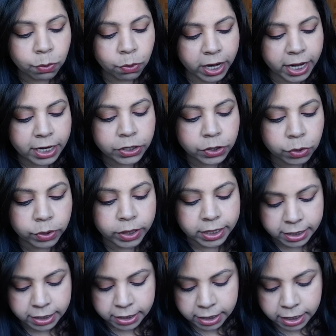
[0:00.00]
what I do
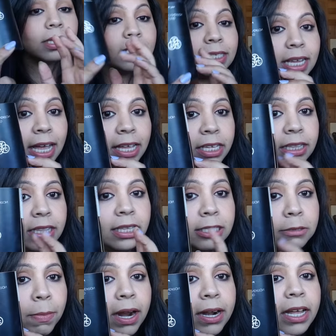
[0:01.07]
is this
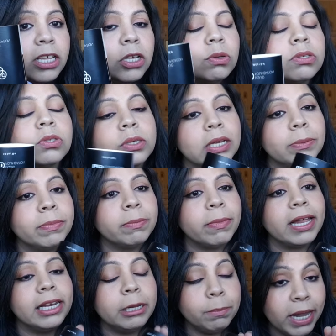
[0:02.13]
part I use to keep in
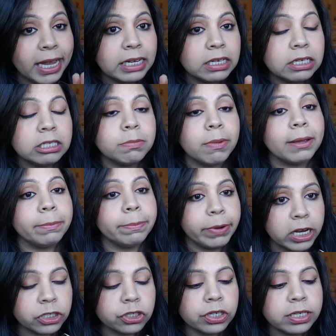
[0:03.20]
my lip liners, my
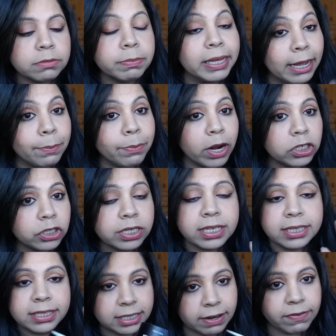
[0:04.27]
brushes, makeup brushes
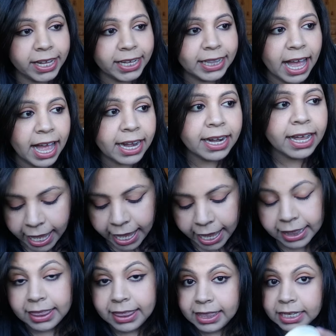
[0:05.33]
and stuff like that,
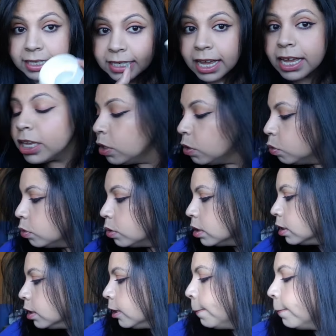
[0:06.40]
and this I use
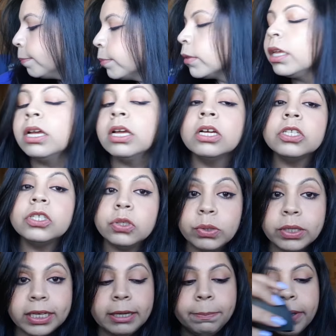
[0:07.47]
to
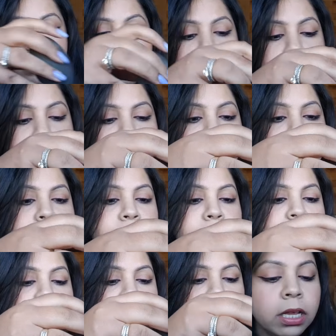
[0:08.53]
keep in my
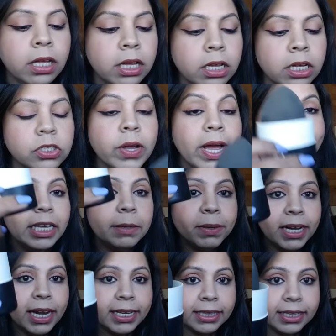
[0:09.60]
sponge. So I keep
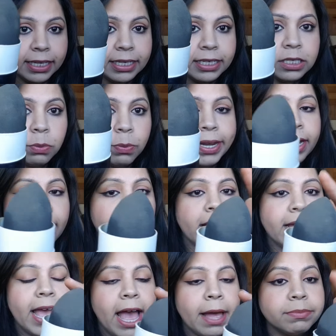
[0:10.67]
it like this when
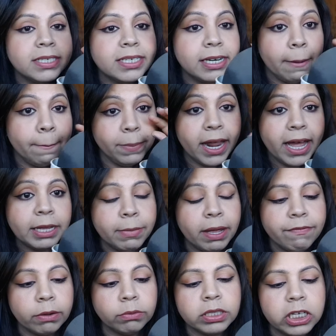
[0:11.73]
I am still applying
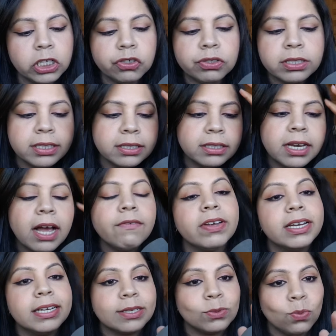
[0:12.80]
my foundations and stuff
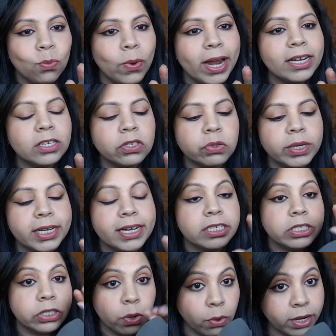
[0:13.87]
when it is wet, so it
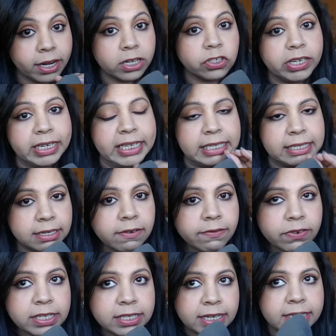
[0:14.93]
does not touch any
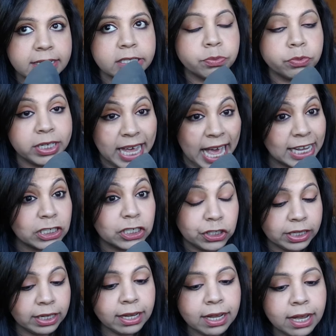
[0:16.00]
surface and it is pretty
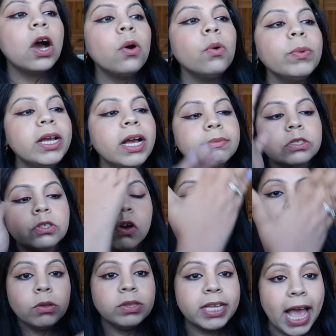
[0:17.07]
hygienic. Now we come to talk
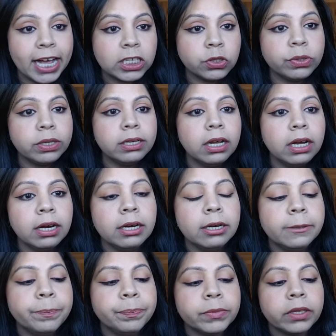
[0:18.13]
about the actual
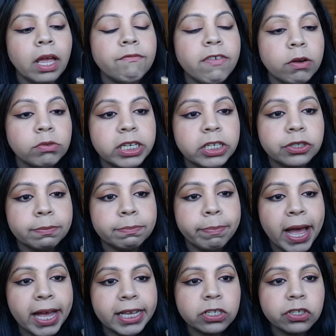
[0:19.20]
foundation
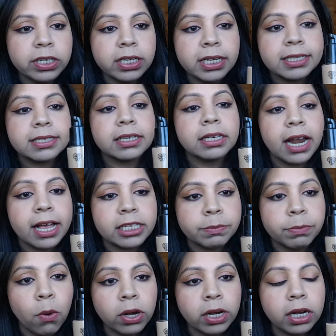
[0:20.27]
packaging. It's a glass
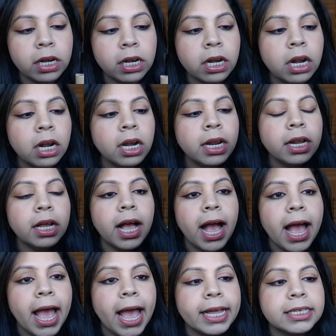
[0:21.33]
bottle,
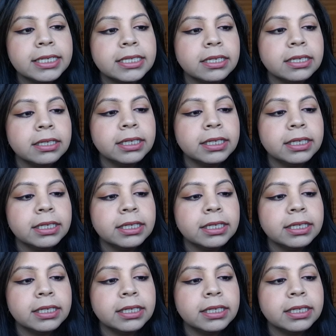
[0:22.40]
and